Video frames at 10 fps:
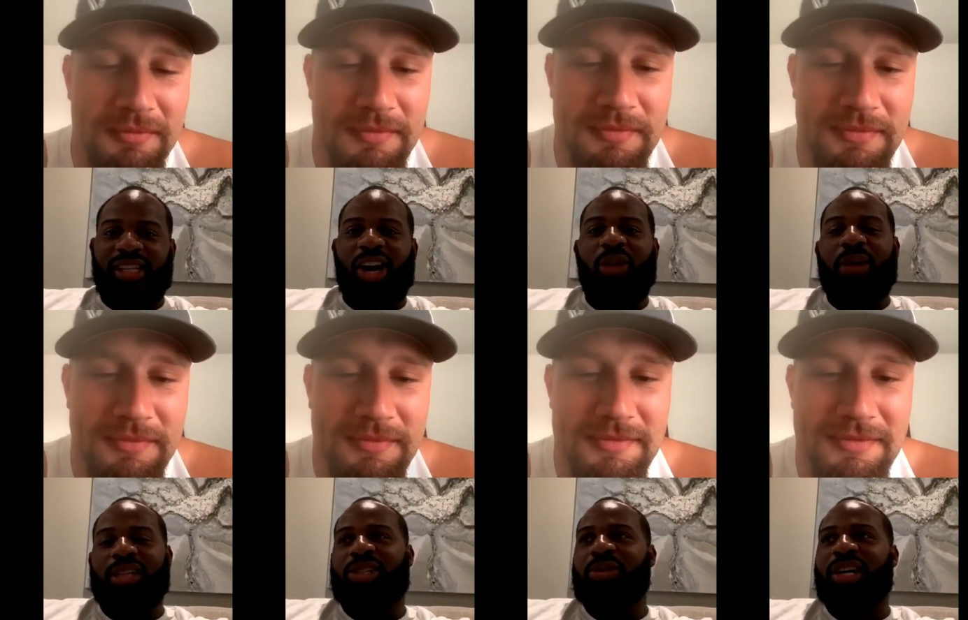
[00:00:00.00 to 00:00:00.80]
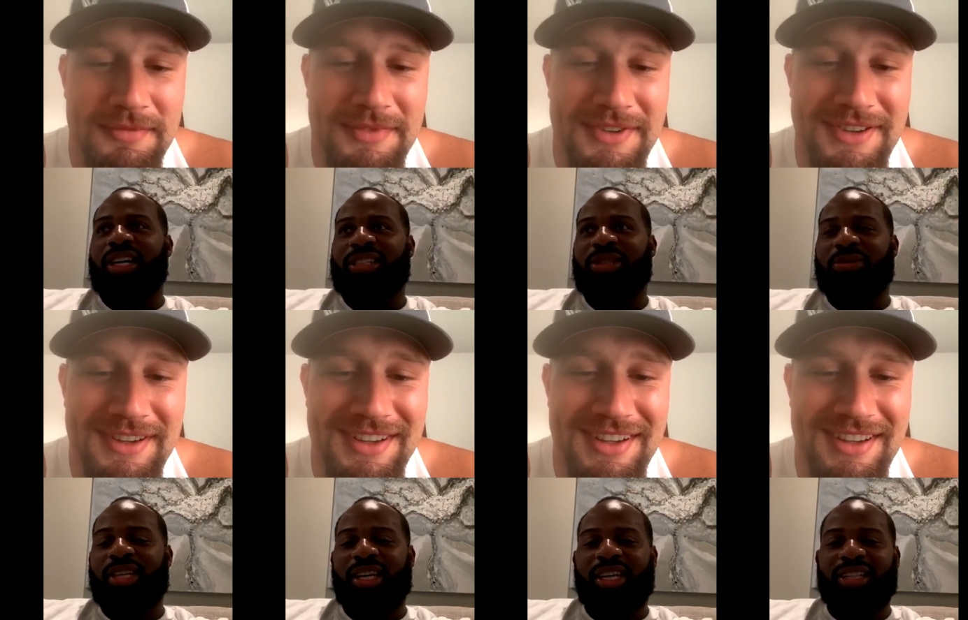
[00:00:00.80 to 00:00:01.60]
Speaker 1: Oh, about 200,
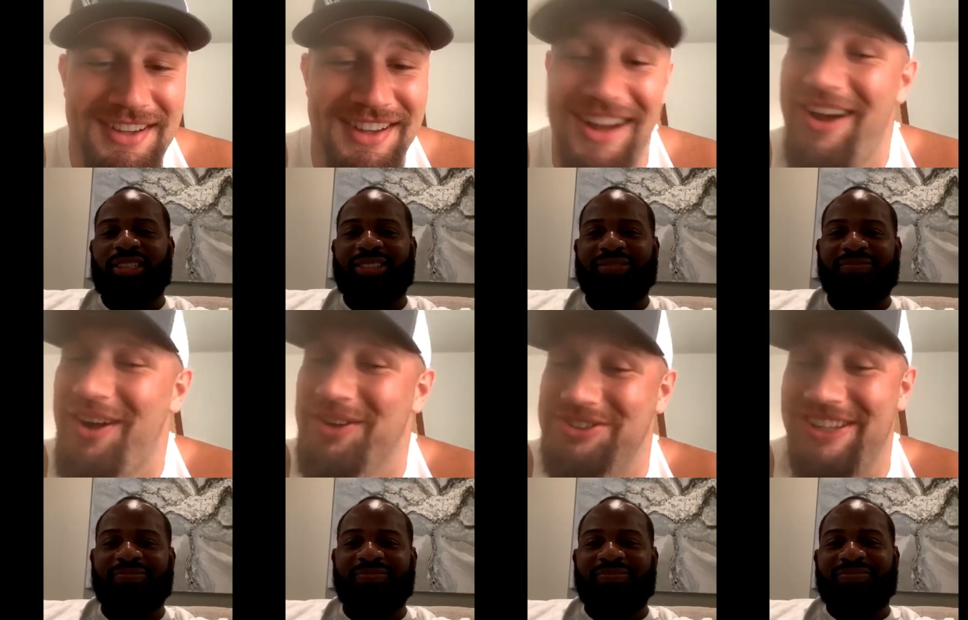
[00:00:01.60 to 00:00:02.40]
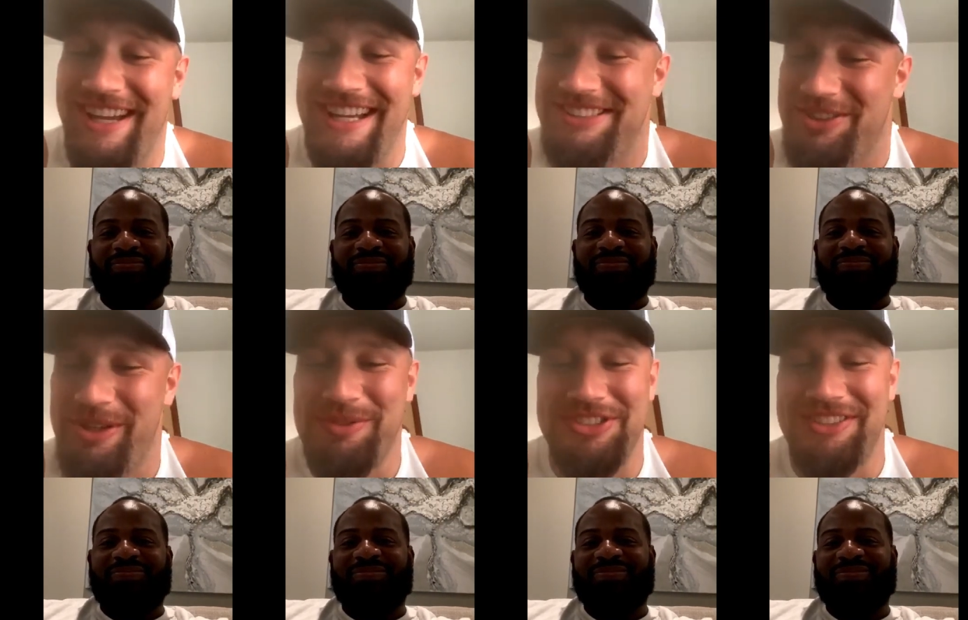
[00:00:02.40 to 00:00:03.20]
210.
Speaker 2: Oh, so, hey, so
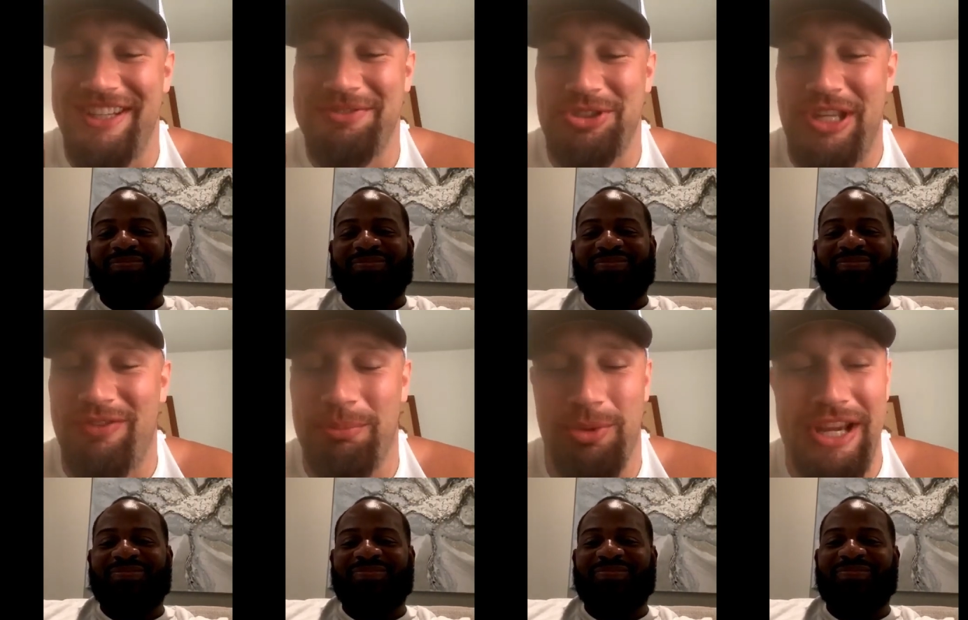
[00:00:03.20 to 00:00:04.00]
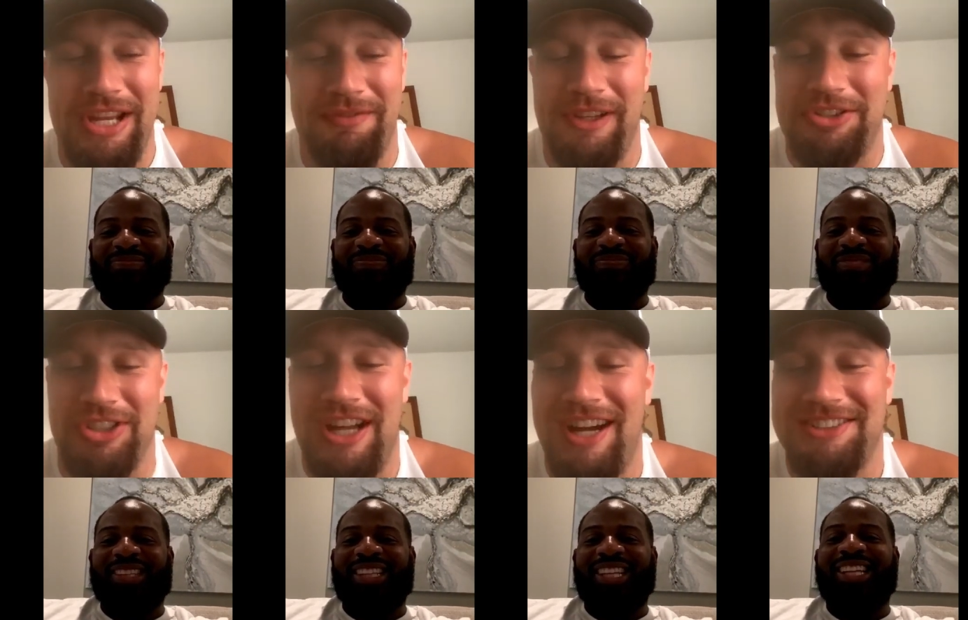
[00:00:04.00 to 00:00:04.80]
it was a it was a different breed of Fletcher
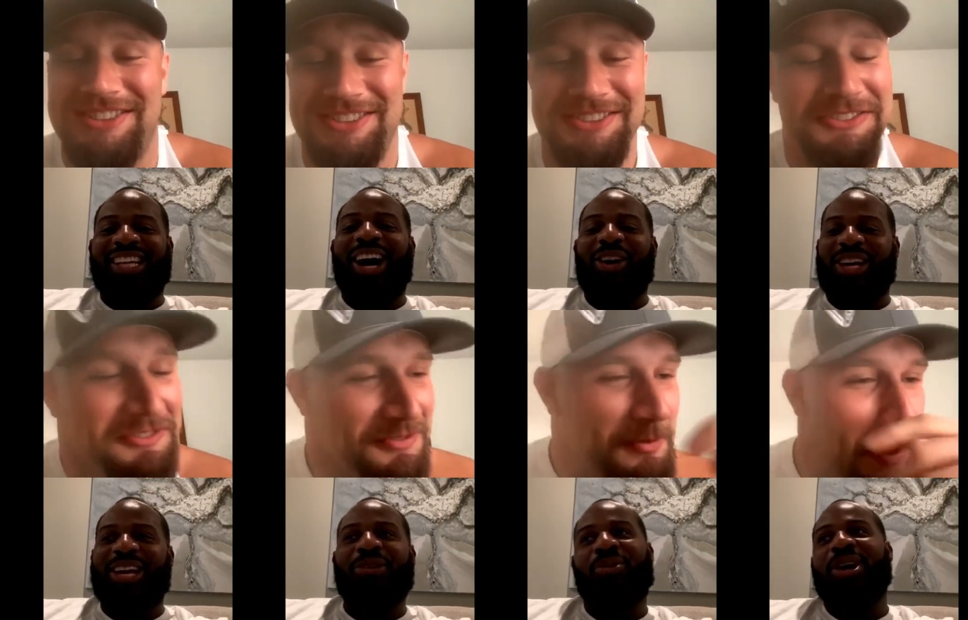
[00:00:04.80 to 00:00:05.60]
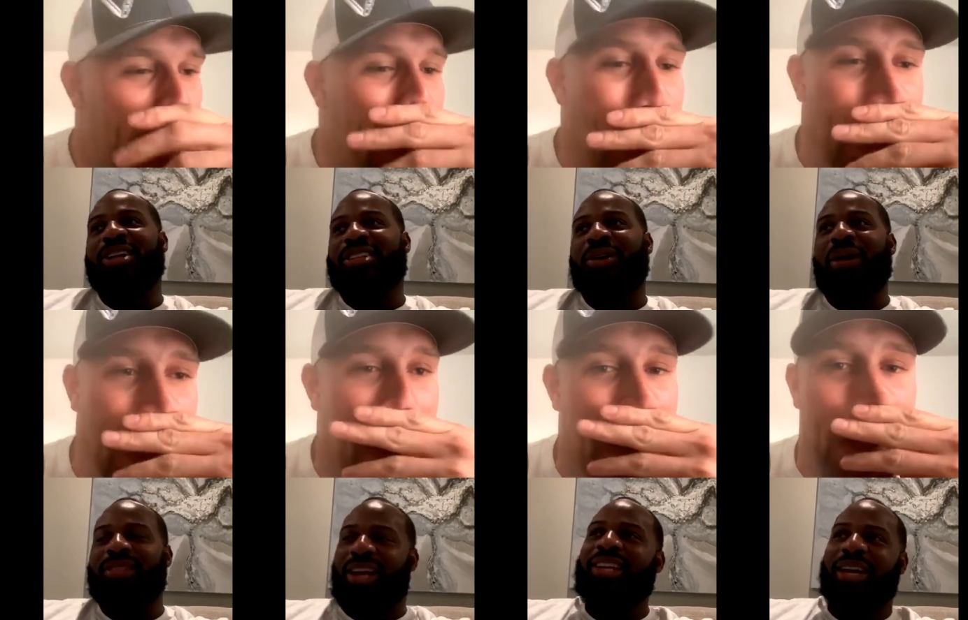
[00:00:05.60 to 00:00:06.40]
Cox.
Speaker 1: Oh yeah, well, uh,
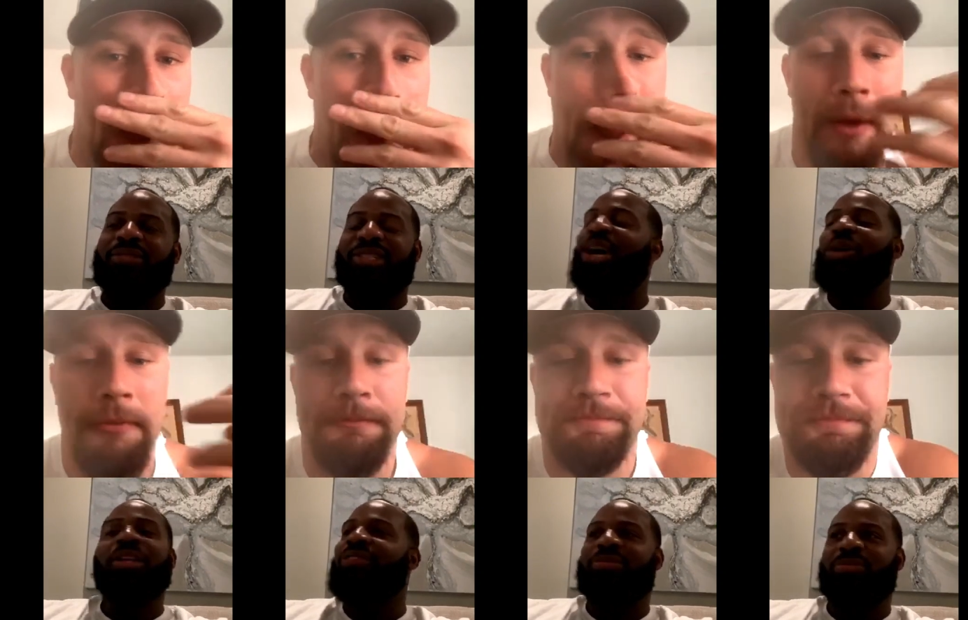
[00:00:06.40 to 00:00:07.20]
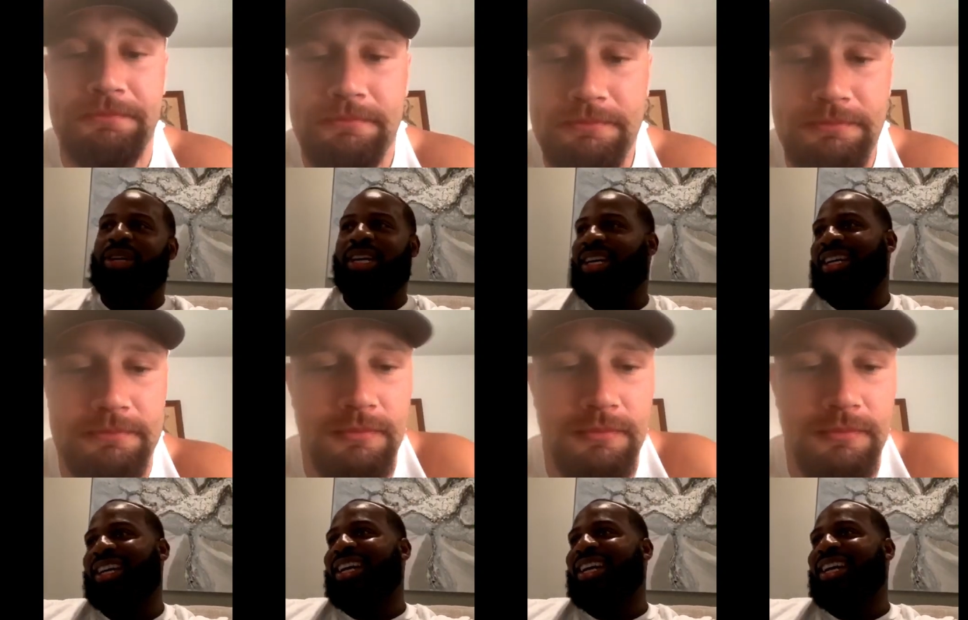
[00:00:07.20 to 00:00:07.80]
yeah, it was totally different breed.